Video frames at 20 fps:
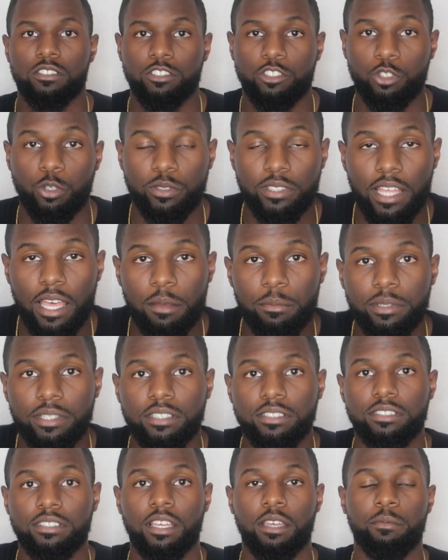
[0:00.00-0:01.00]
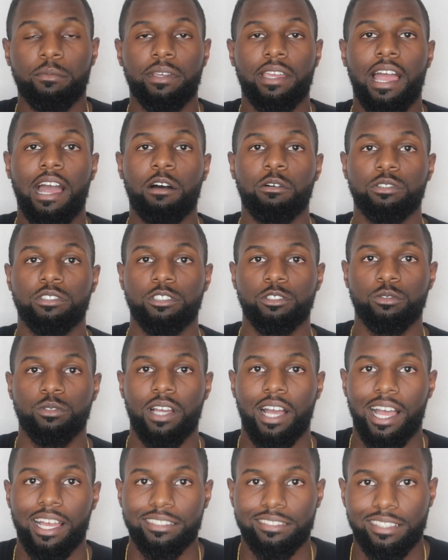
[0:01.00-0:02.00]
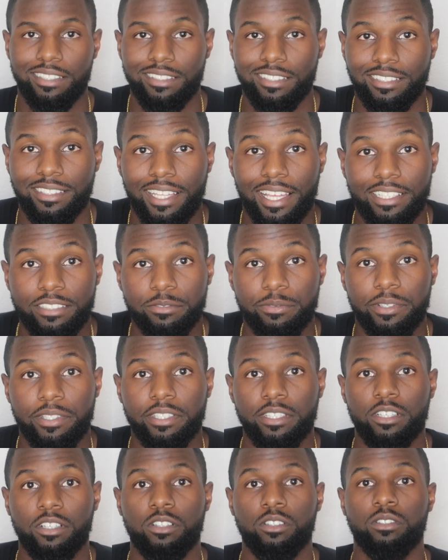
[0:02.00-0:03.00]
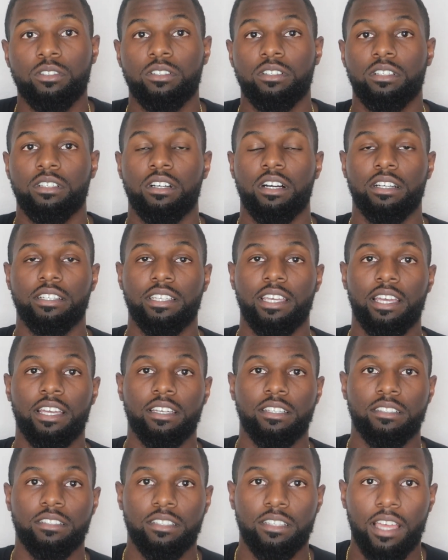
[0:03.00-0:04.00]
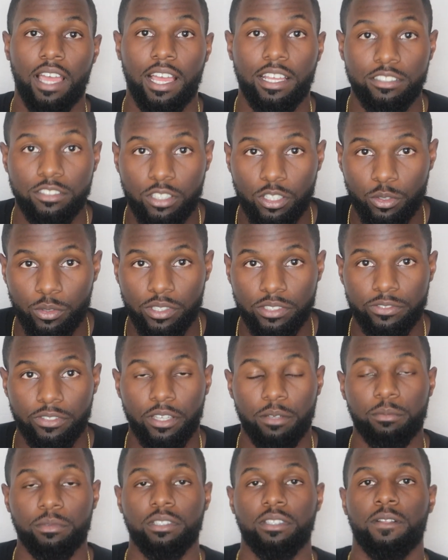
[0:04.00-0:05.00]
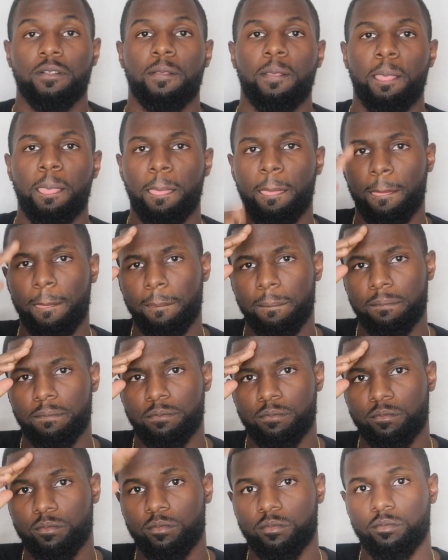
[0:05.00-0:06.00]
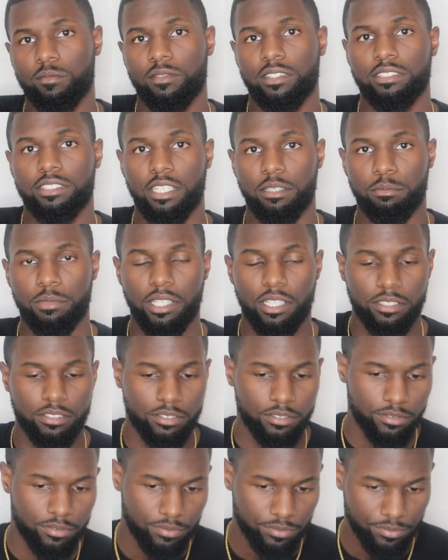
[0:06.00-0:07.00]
So with that being said, man, I'll see you guys in the next video. Again, as always, family, stay blessed.